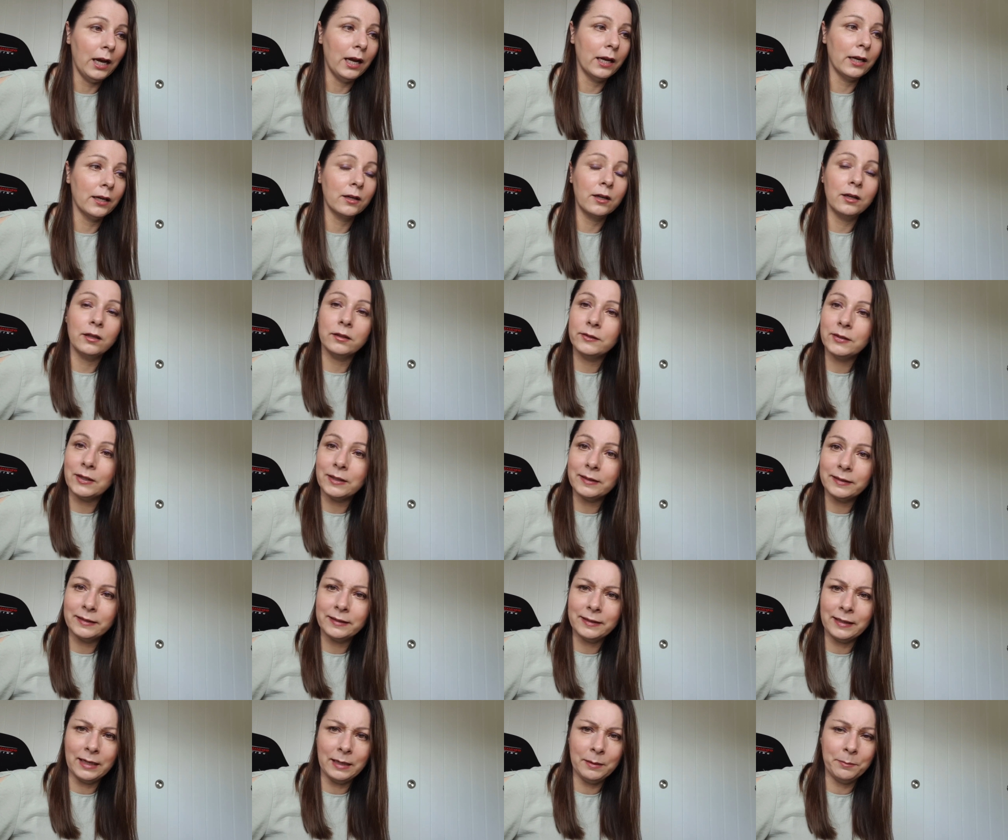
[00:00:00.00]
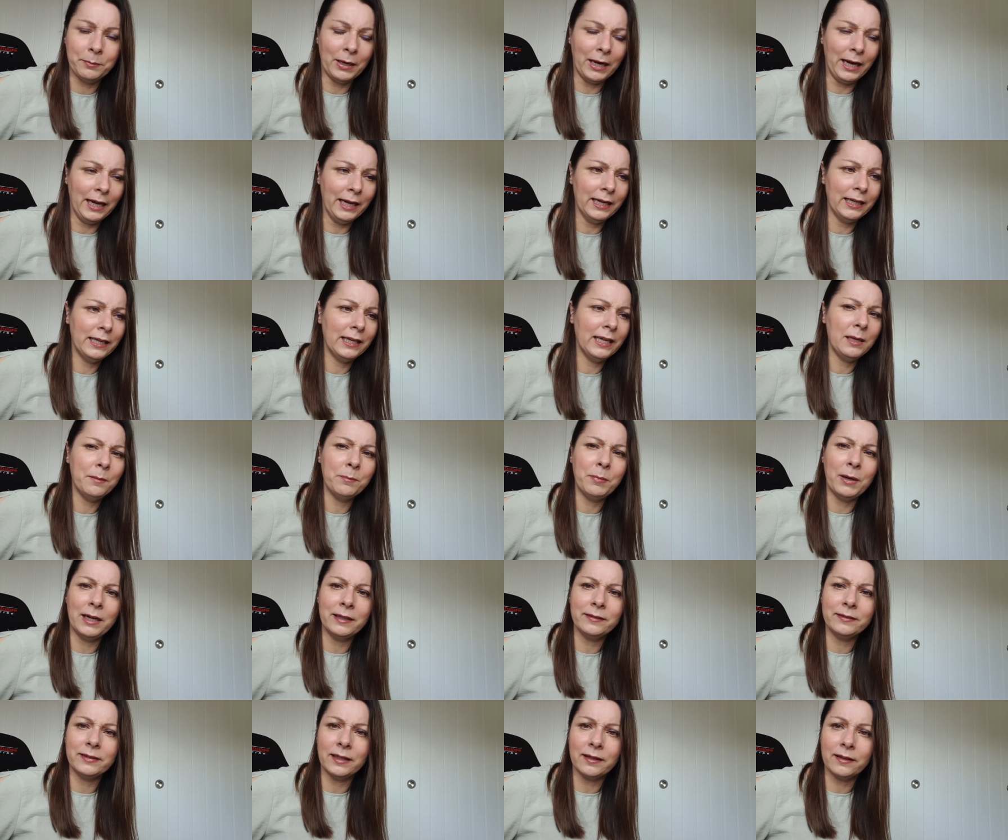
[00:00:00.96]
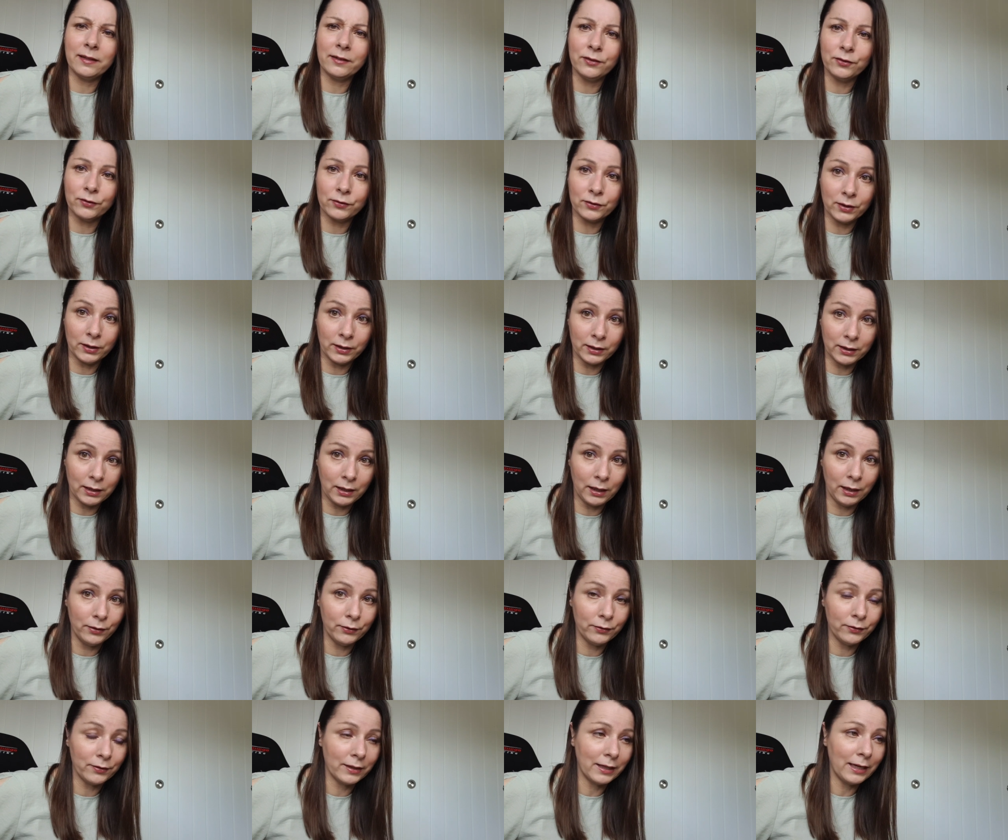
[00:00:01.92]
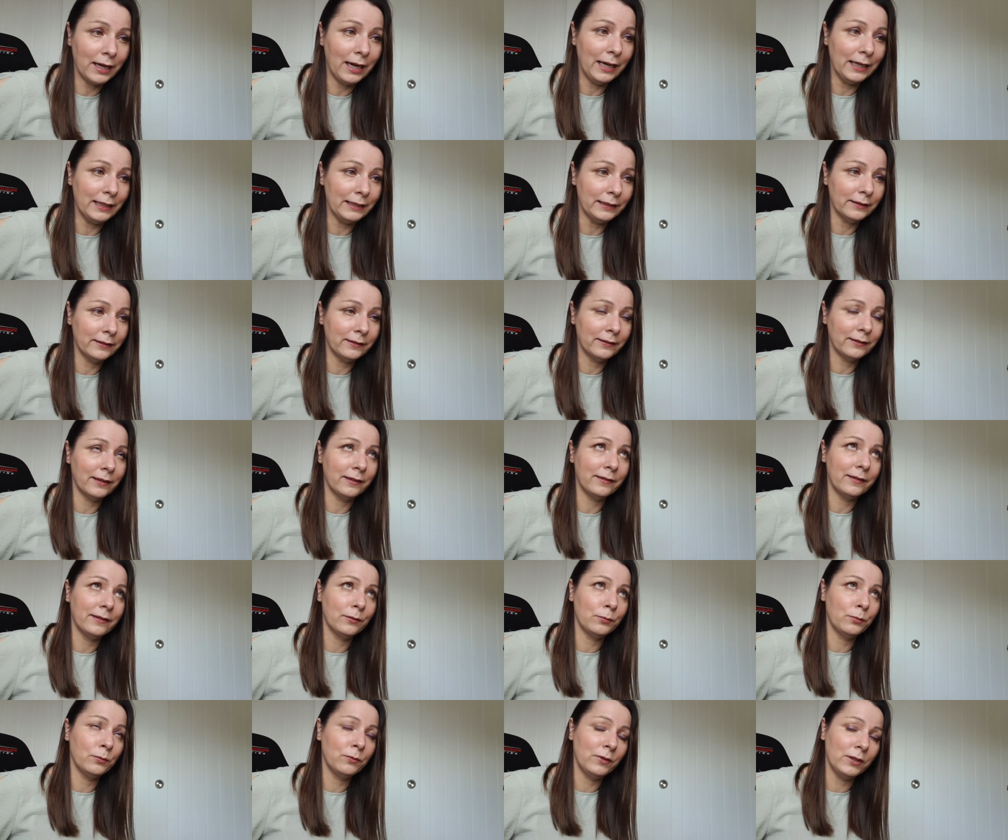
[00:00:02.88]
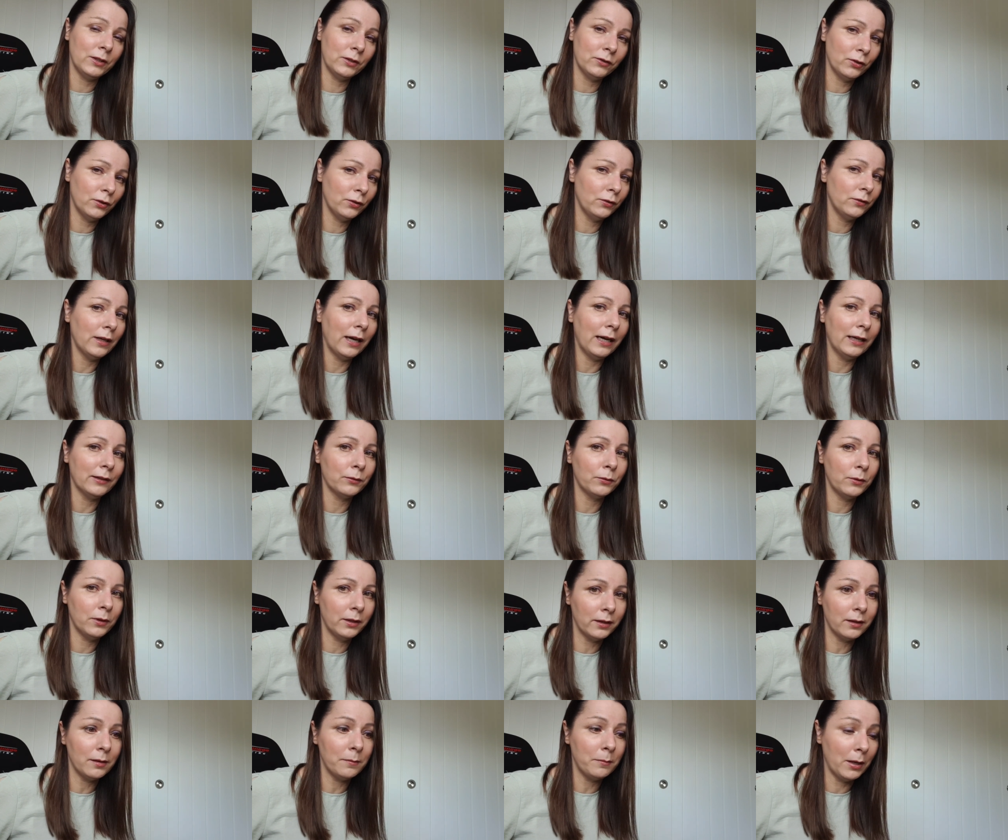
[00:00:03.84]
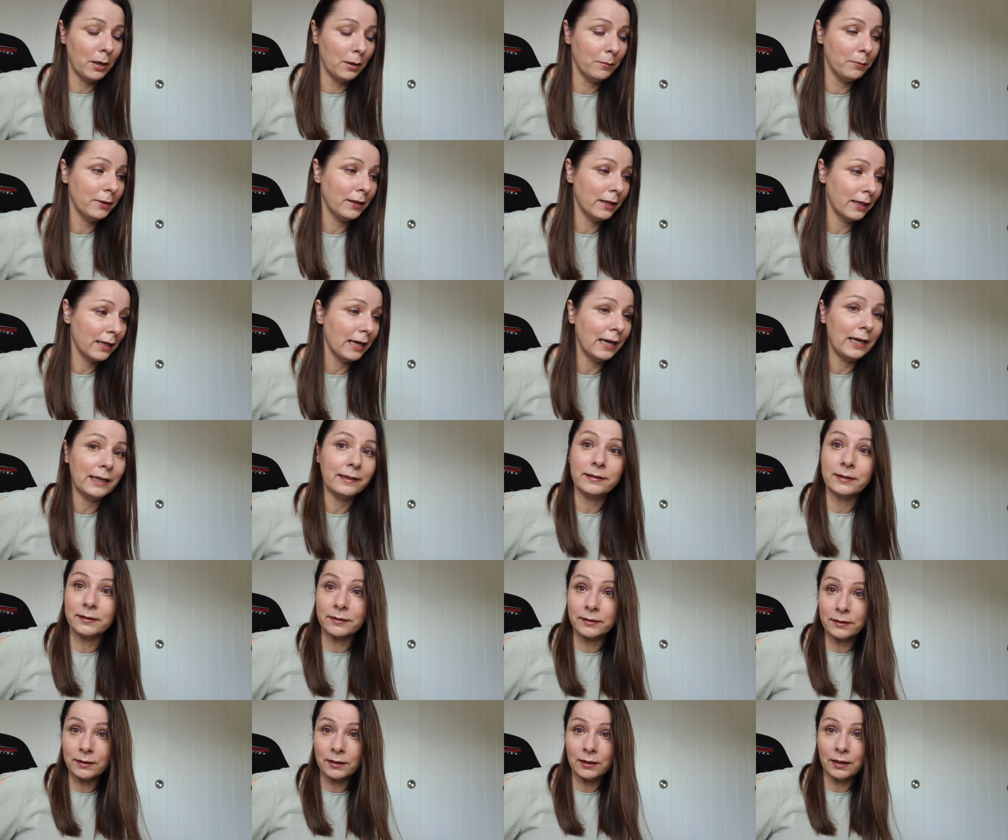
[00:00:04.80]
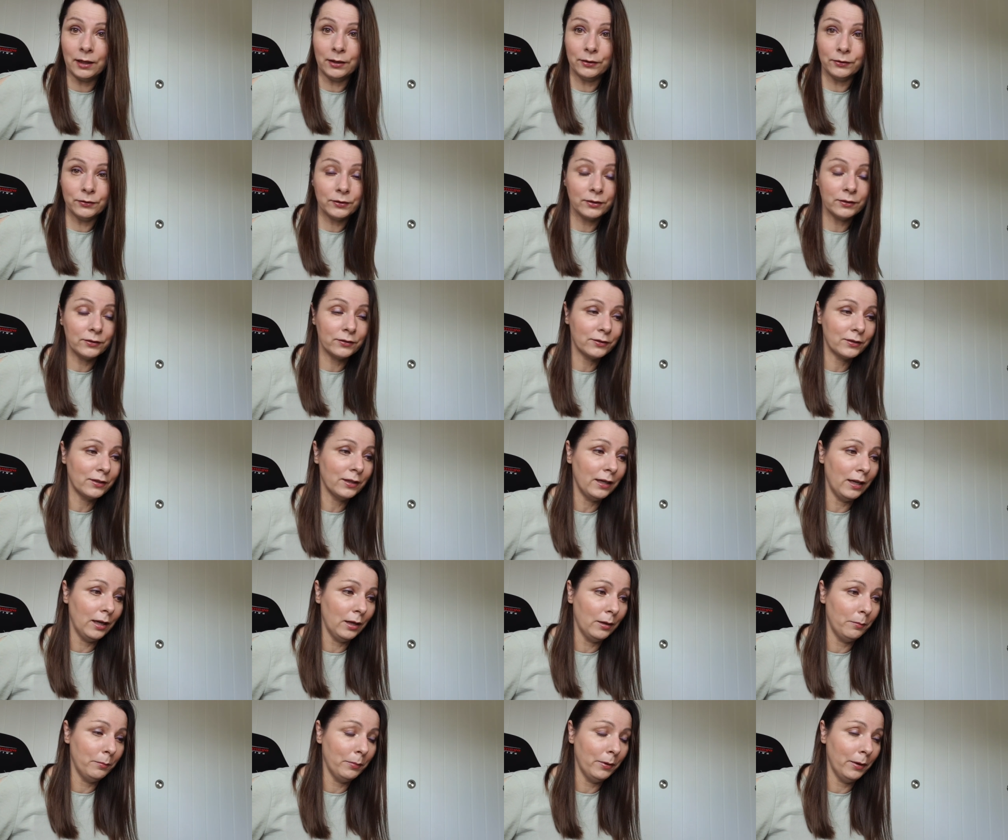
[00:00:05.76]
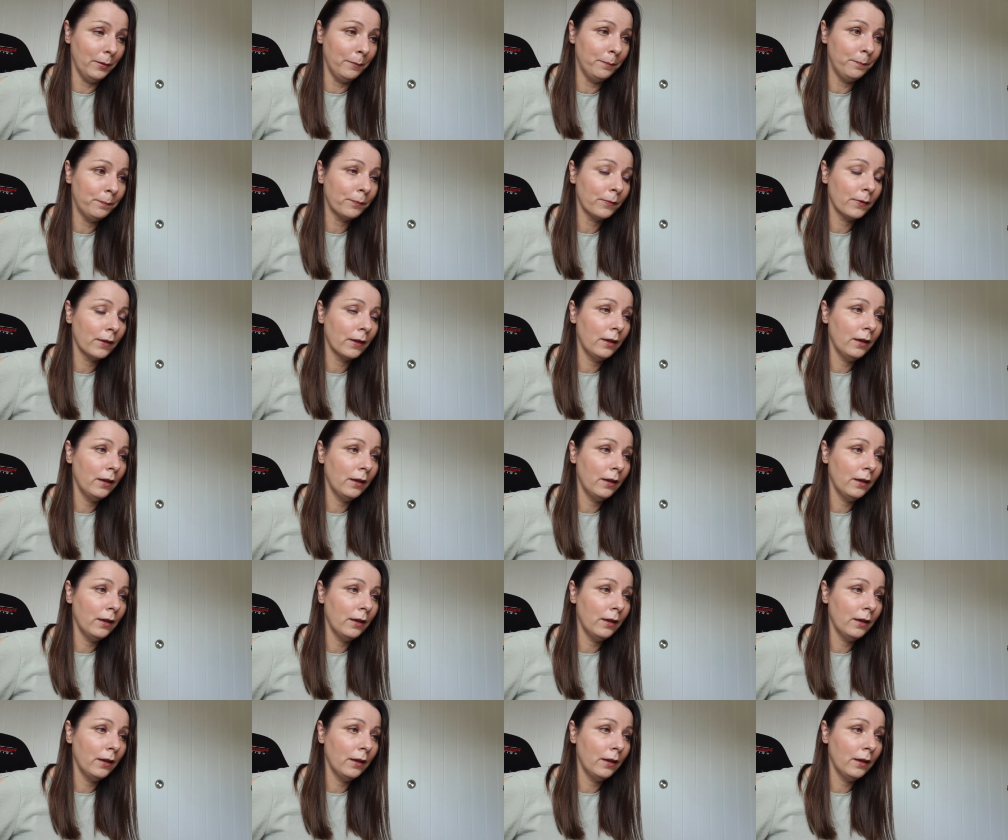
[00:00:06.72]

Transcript: And I contacted eBay and eBay said they're just going to close the case. This is within two days. Well, at the moment, the case isn't closed. It's still open.